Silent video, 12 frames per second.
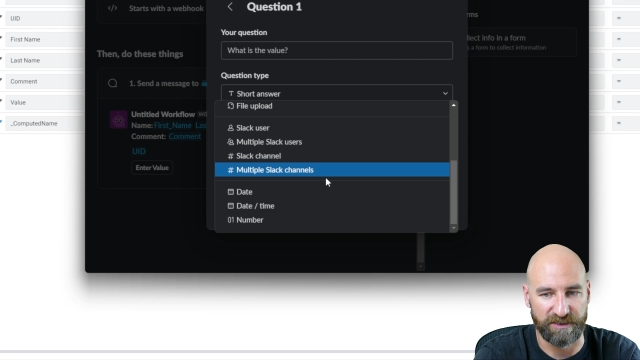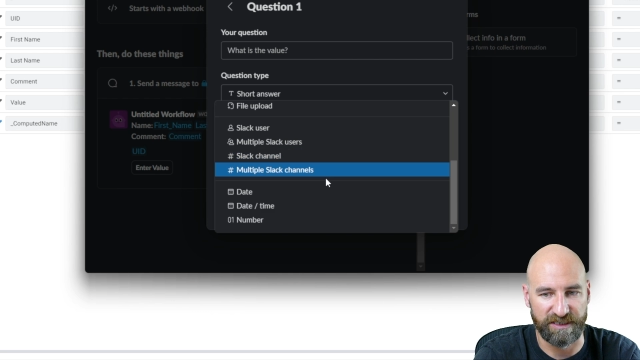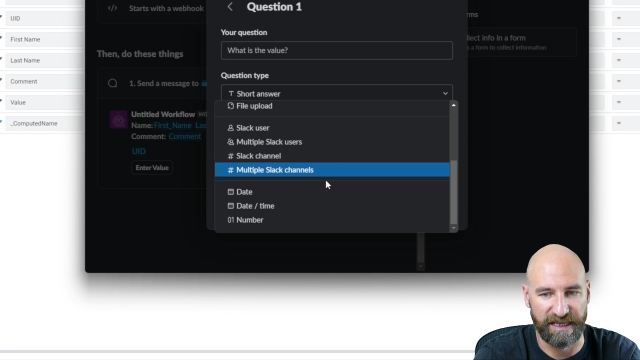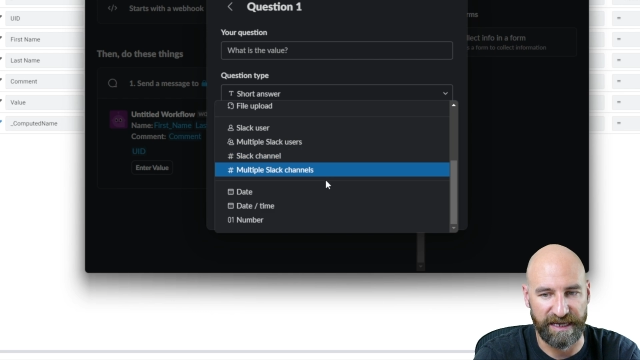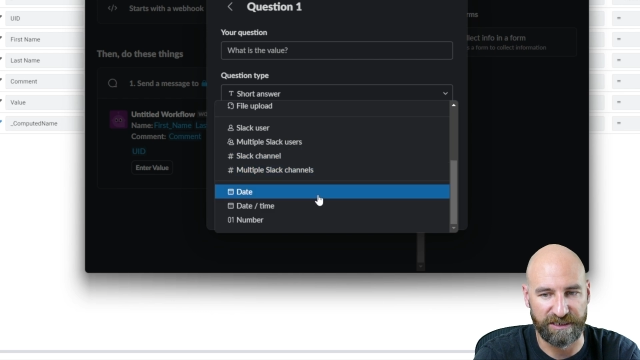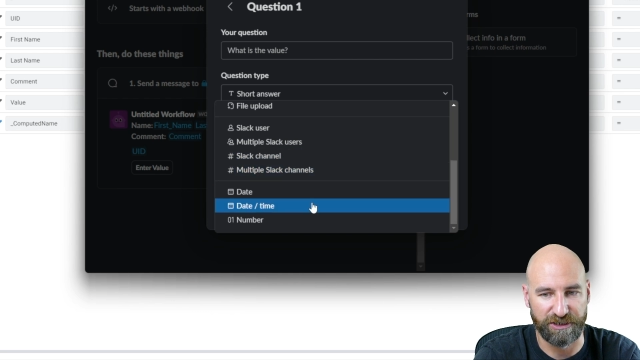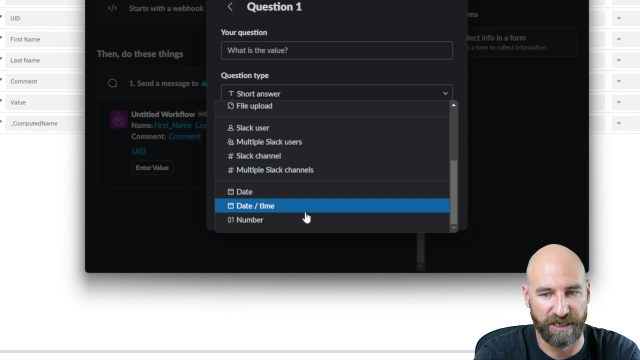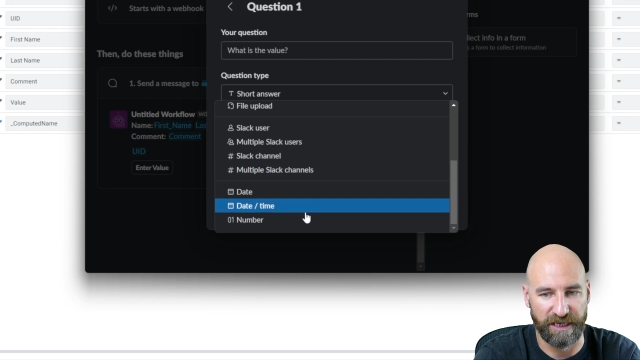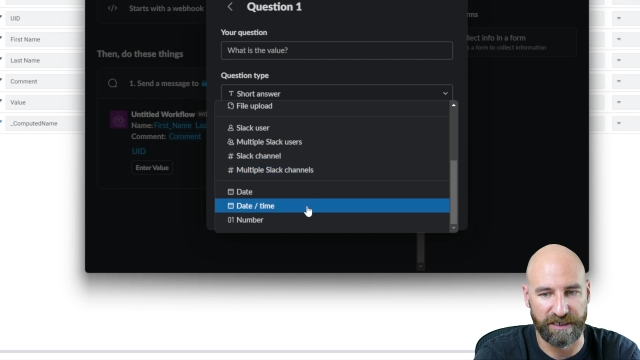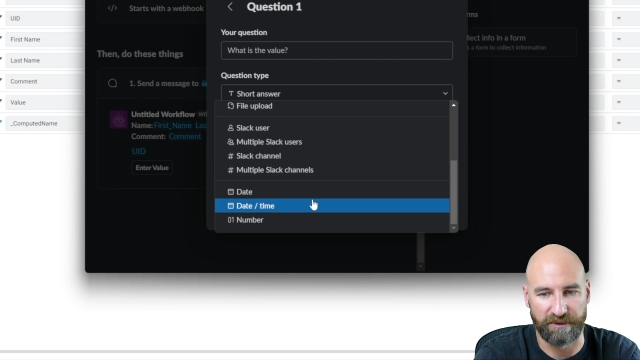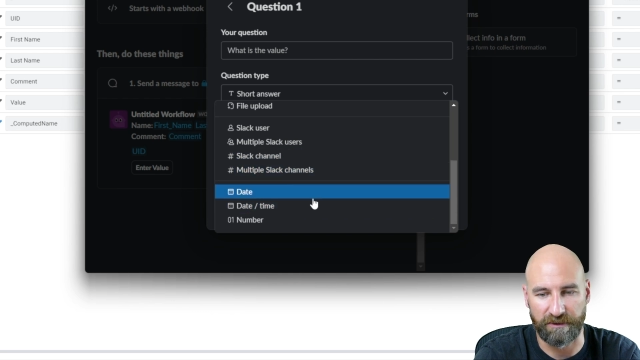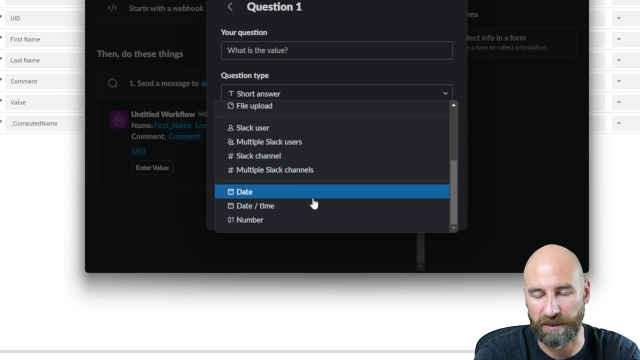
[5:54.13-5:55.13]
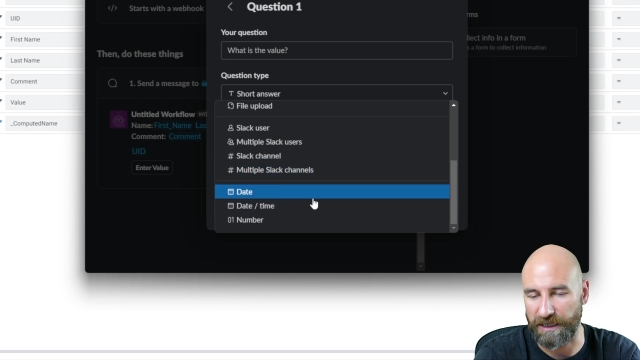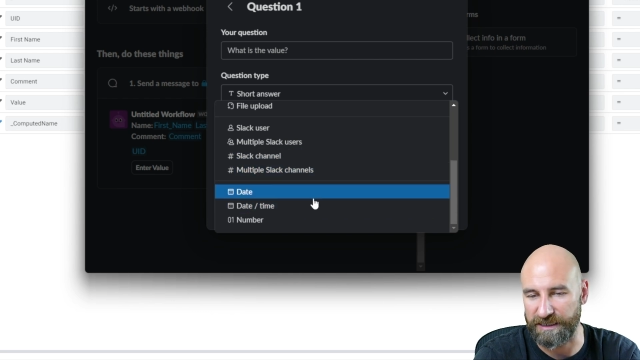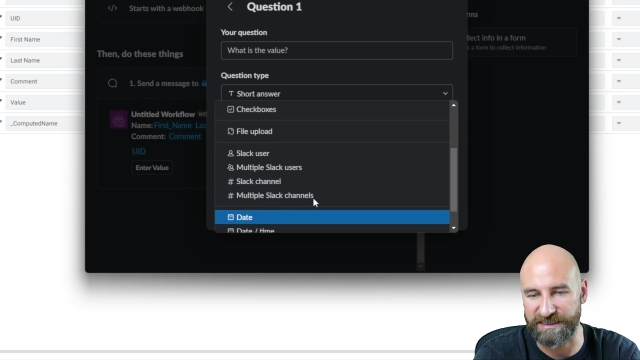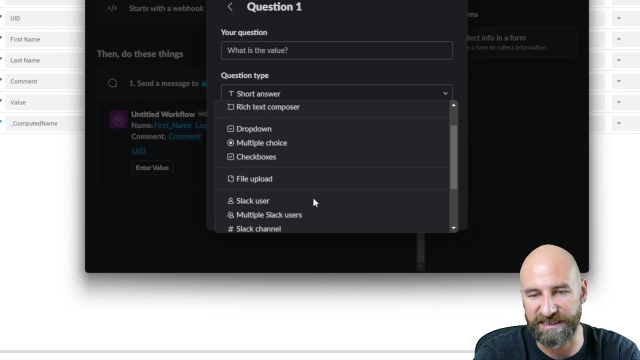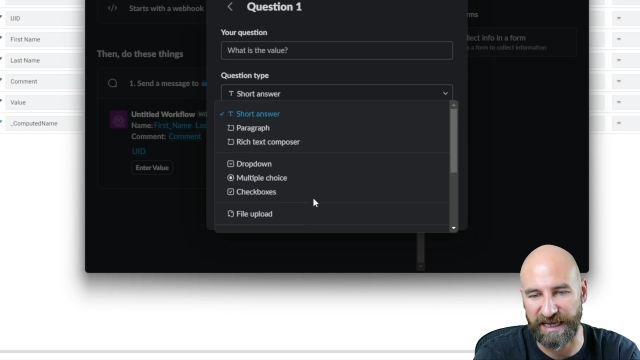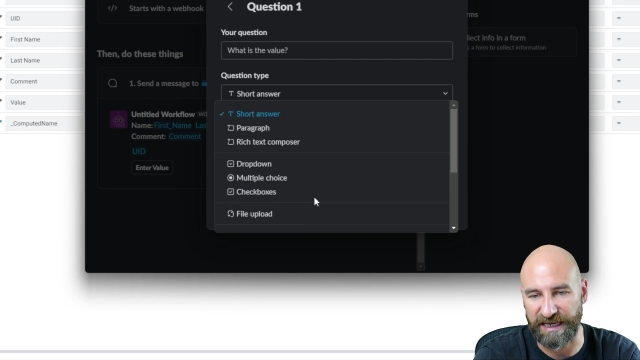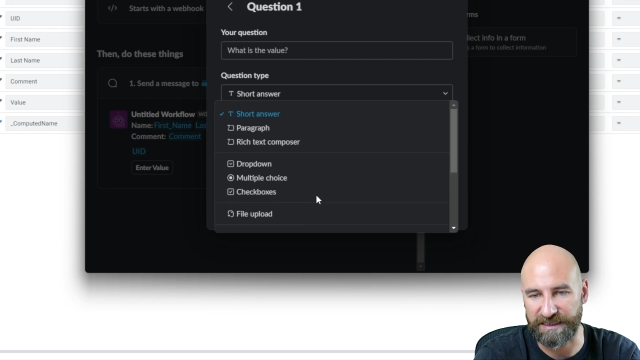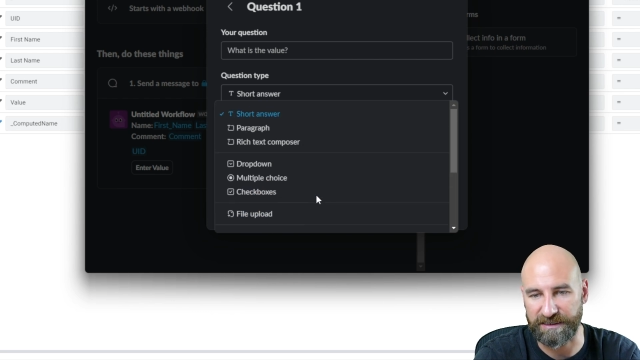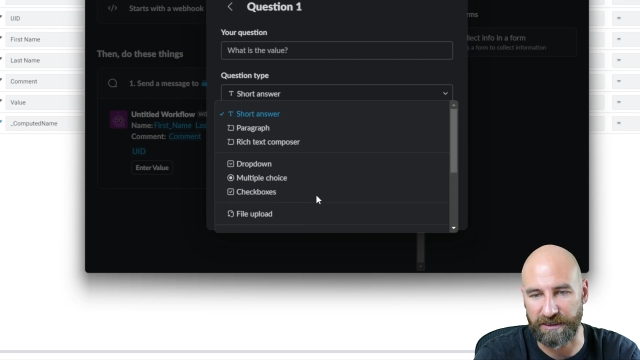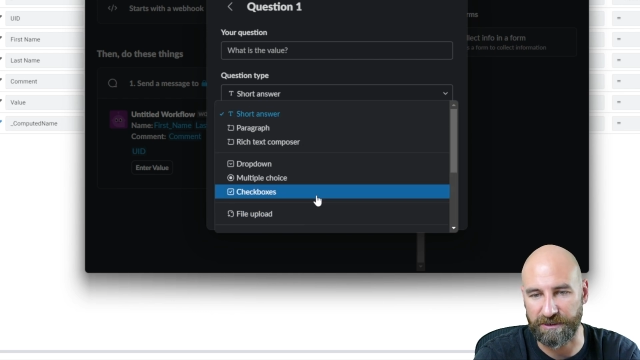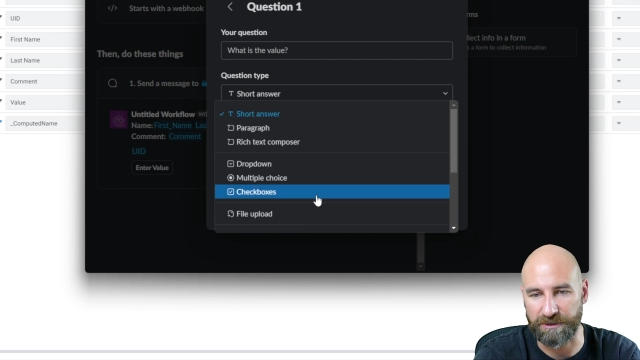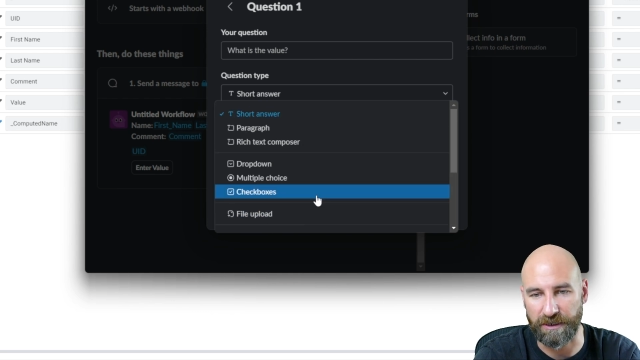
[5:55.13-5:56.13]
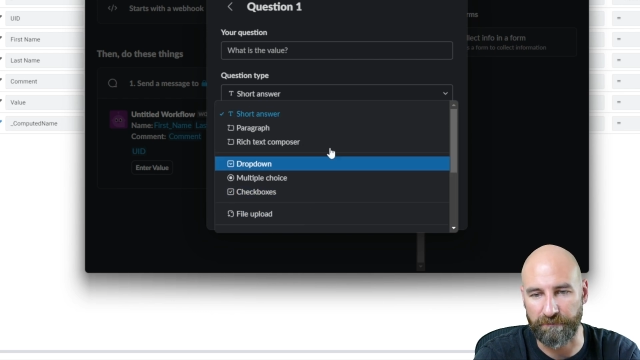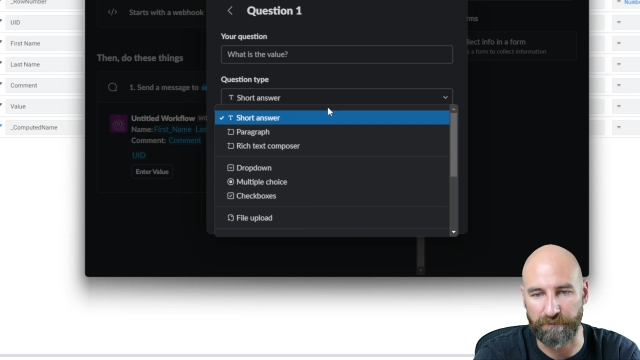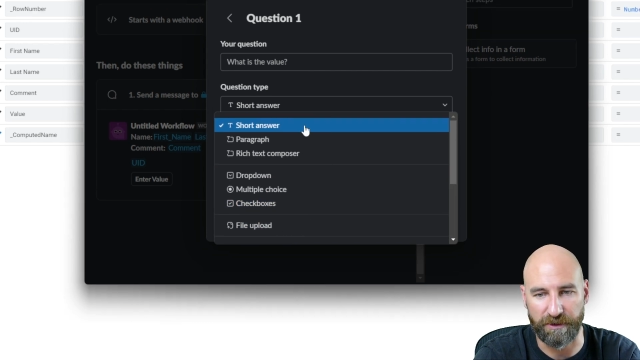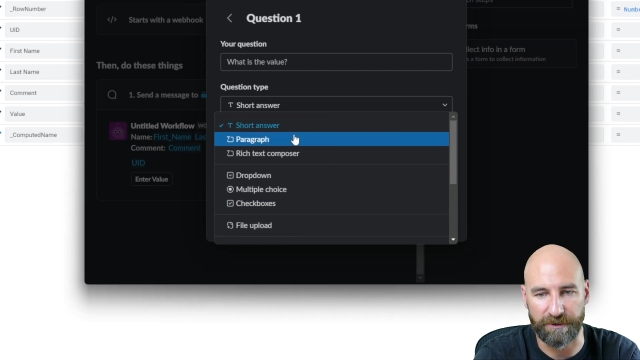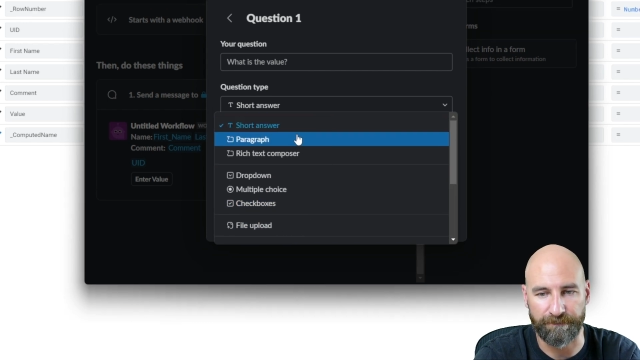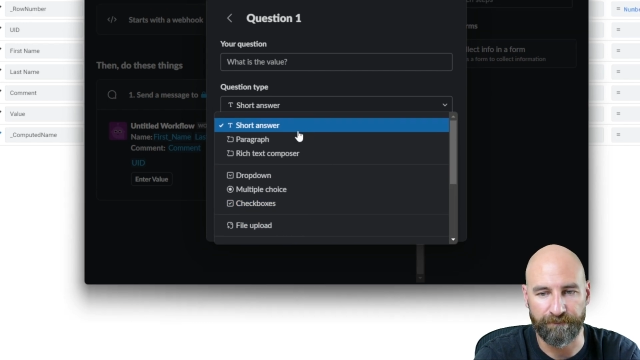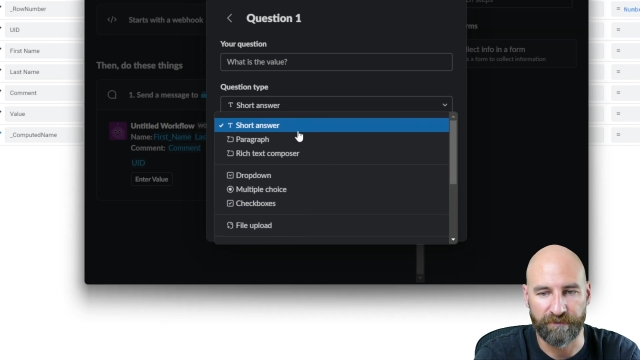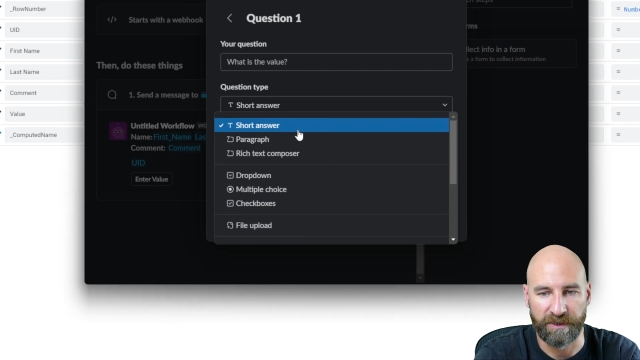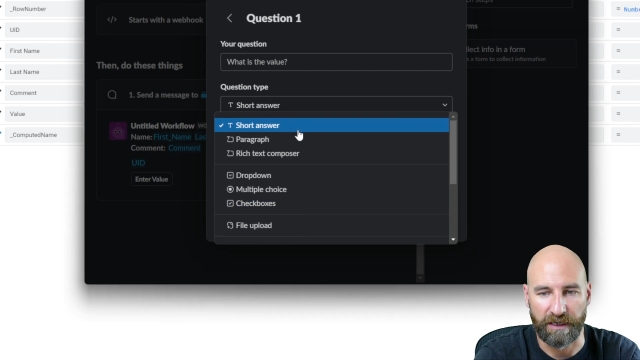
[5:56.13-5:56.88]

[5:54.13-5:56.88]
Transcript: Slack channel, a date, a number.